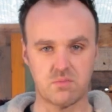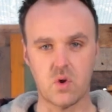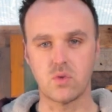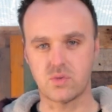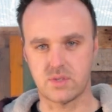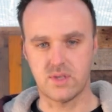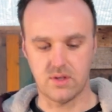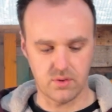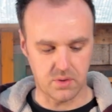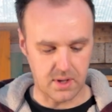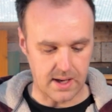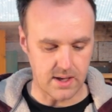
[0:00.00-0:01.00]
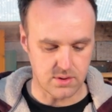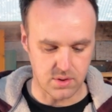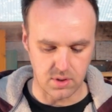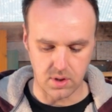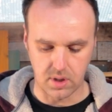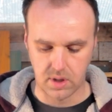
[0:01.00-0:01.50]
closest thing you're going to get
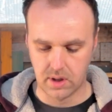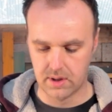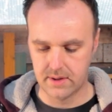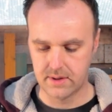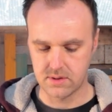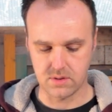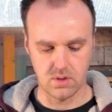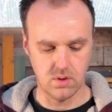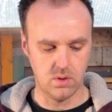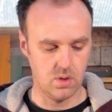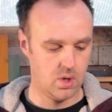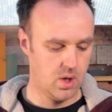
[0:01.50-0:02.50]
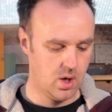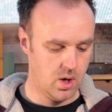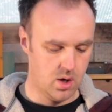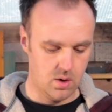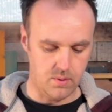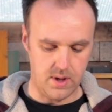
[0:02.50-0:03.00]
to it. So
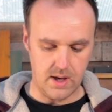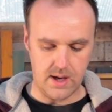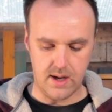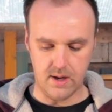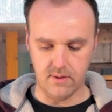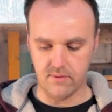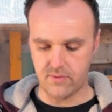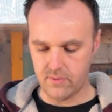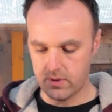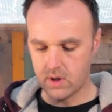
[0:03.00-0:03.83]
we have